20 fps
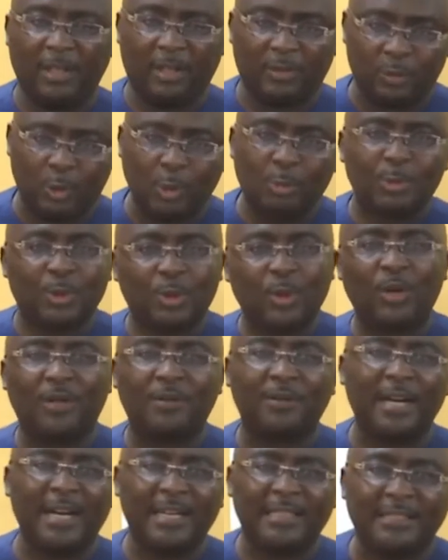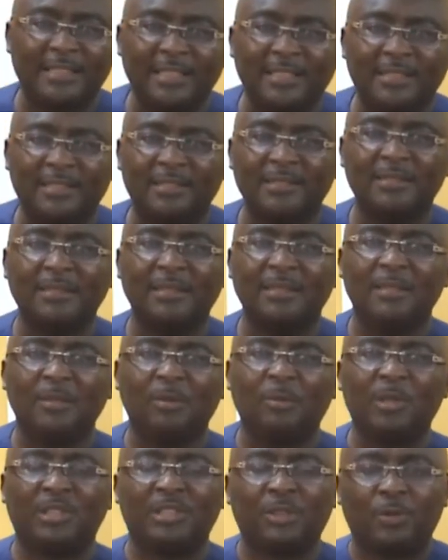The Dumsor crisis,
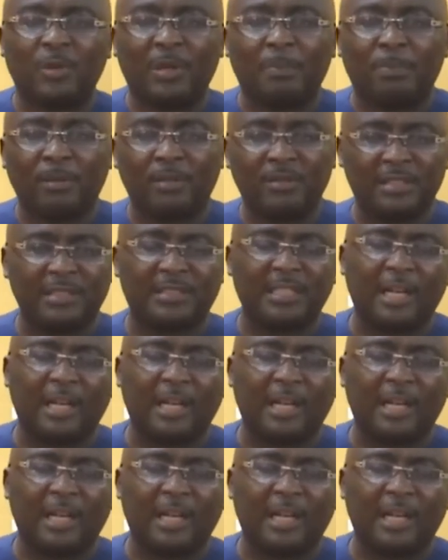which crippled